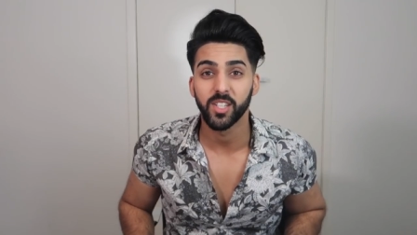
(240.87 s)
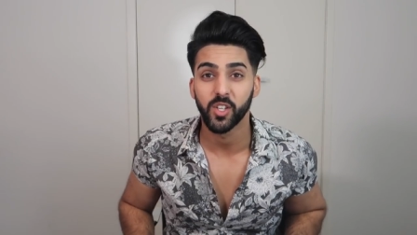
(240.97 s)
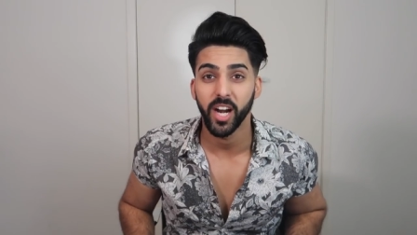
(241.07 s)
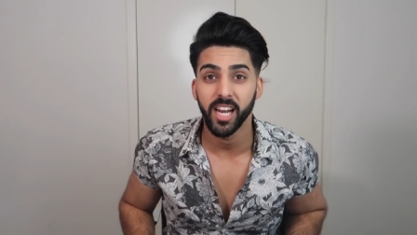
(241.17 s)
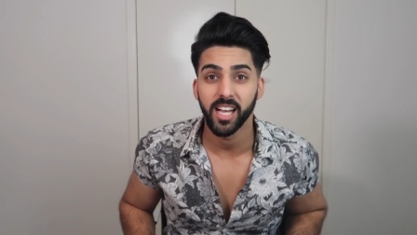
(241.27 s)
a
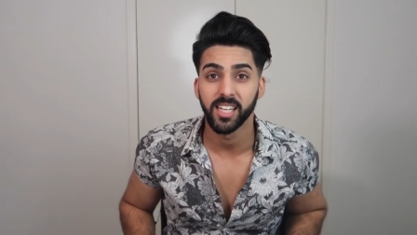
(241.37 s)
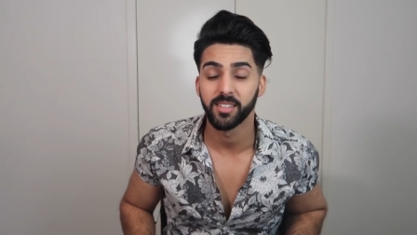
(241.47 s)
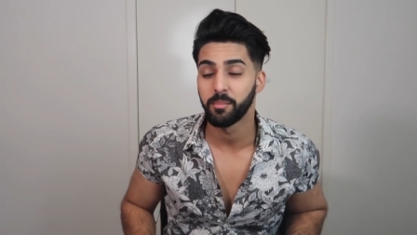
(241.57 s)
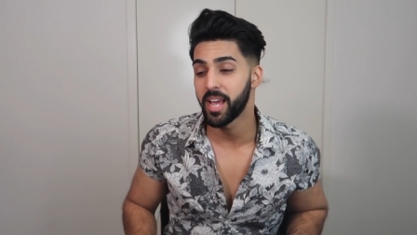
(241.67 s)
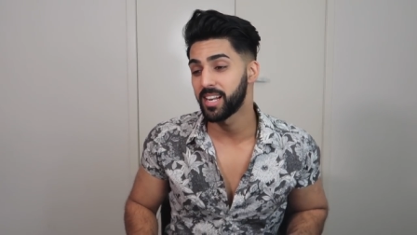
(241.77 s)
trailer,
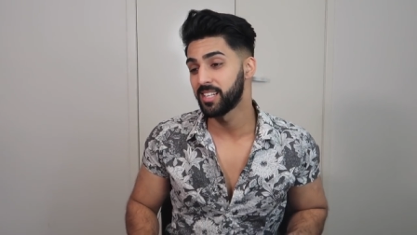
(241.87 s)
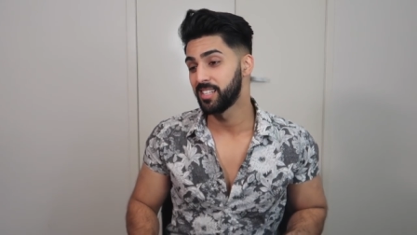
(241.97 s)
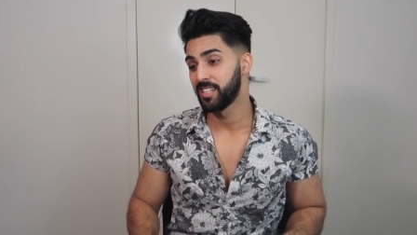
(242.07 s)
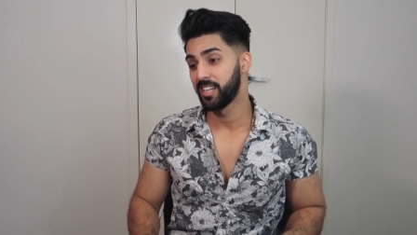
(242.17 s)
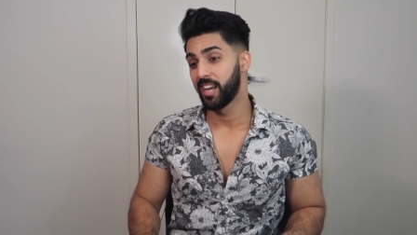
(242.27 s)
man.
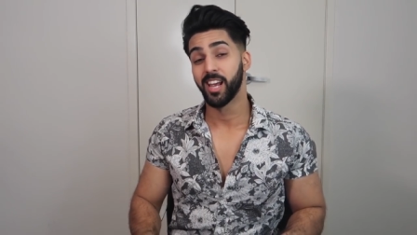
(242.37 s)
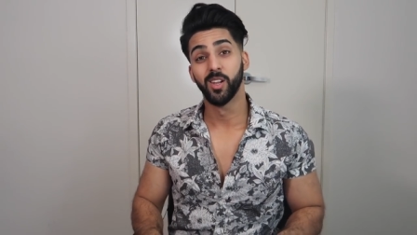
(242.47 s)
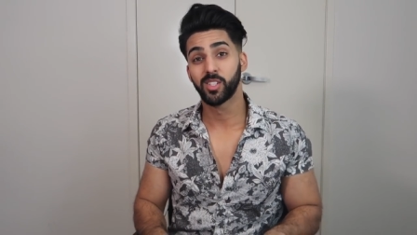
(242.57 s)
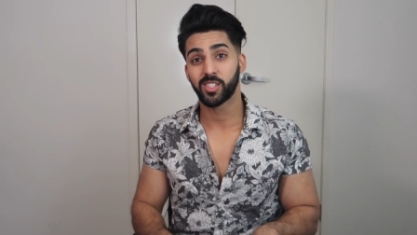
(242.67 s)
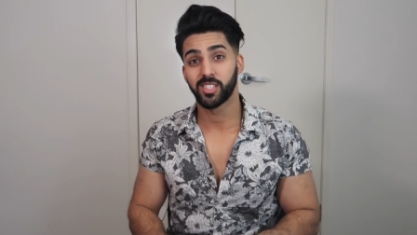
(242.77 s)
It
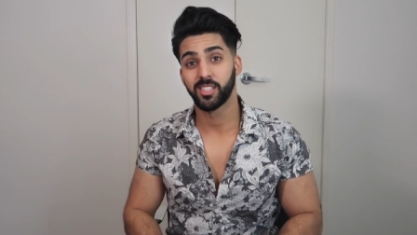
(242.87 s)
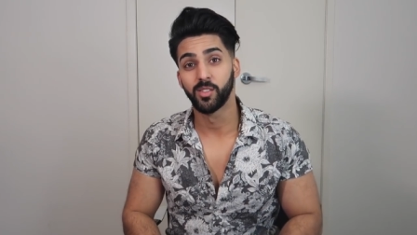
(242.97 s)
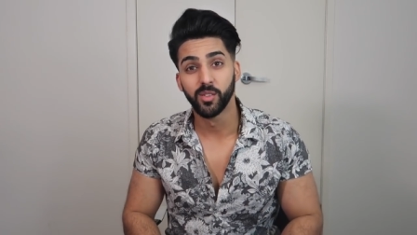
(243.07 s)
looks